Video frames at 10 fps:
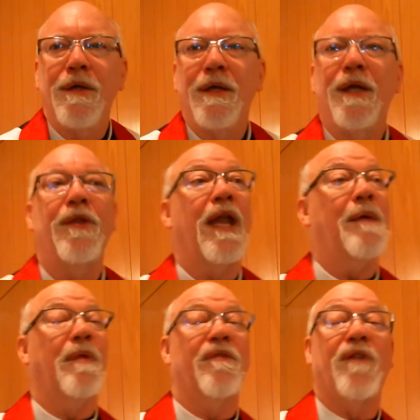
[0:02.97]
In the
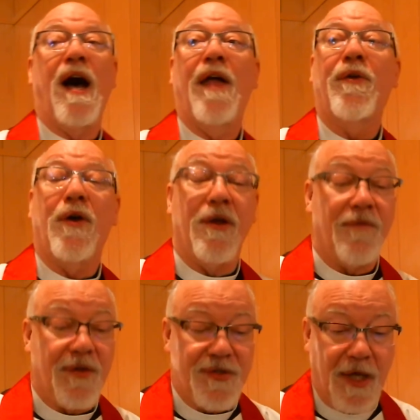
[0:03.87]
name of the Father, and of
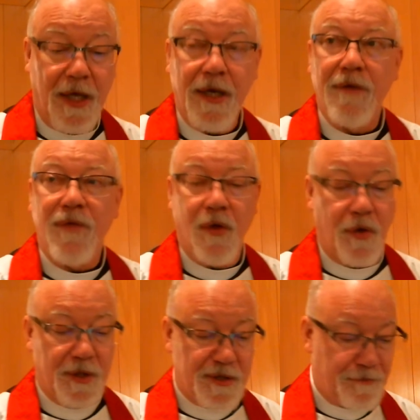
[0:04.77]
the Son, and of the
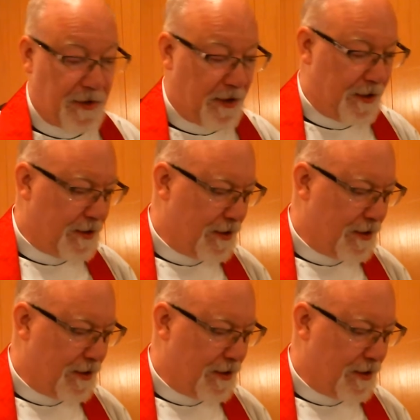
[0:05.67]
Holy Spirit.